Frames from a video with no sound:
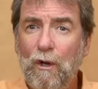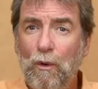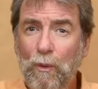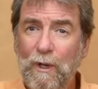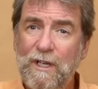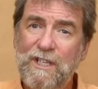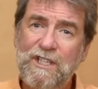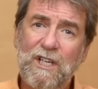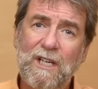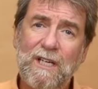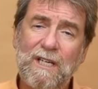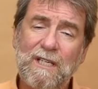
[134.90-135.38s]

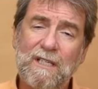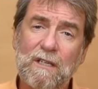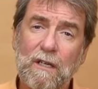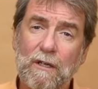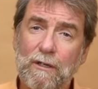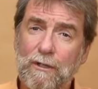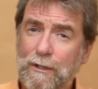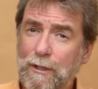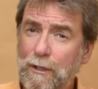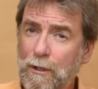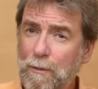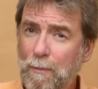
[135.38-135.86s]
which is
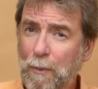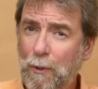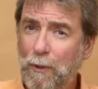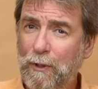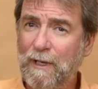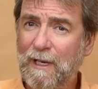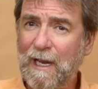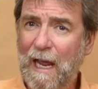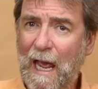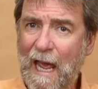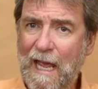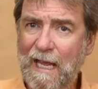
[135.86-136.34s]

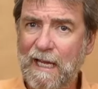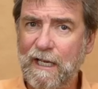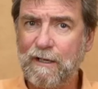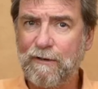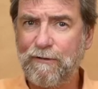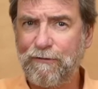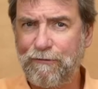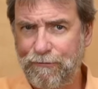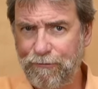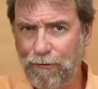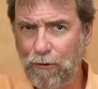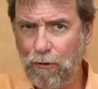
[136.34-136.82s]

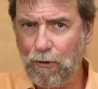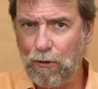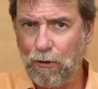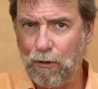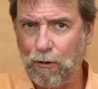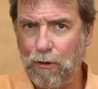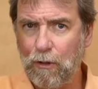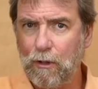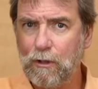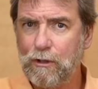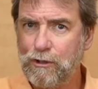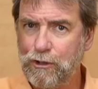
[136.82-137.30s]

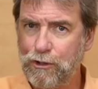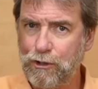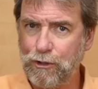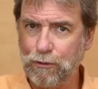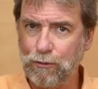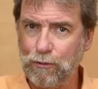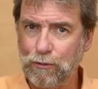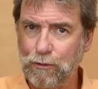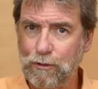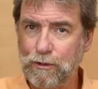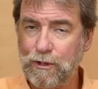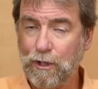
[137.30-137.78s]
2.84
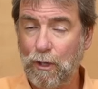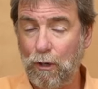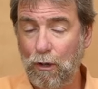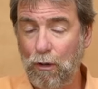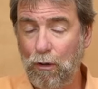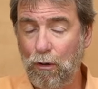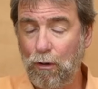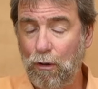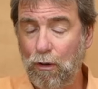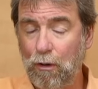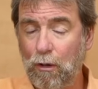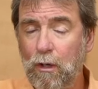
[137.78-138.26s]
joules
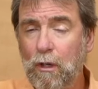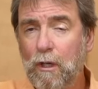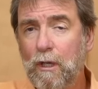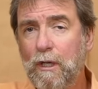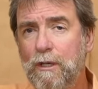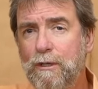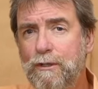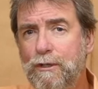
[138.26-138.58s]
or